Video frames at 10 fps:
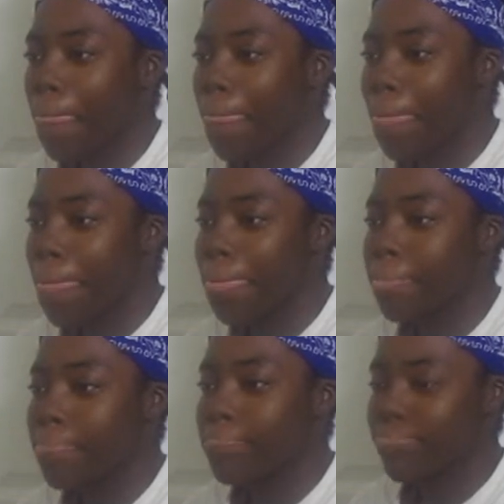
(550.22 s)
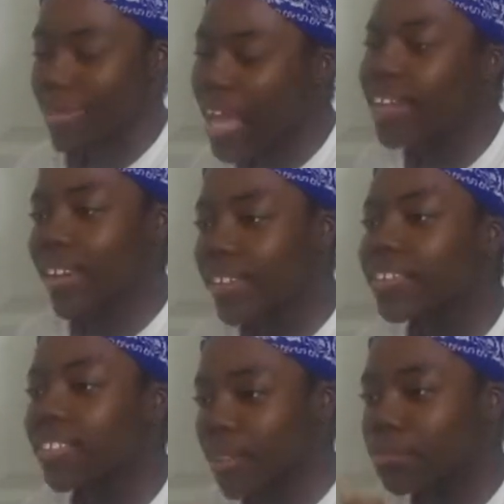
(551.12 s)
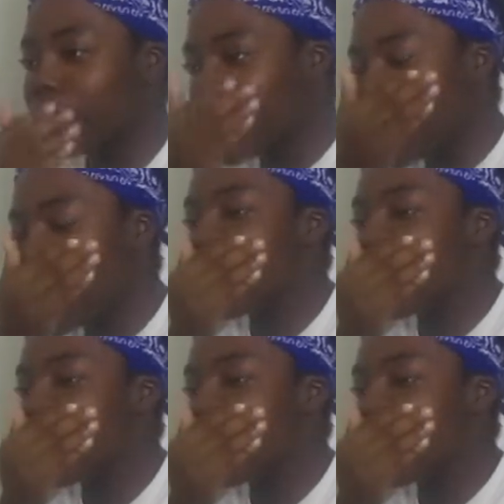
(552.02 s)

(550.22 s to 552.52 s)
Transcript: You like okay. I like the drip too.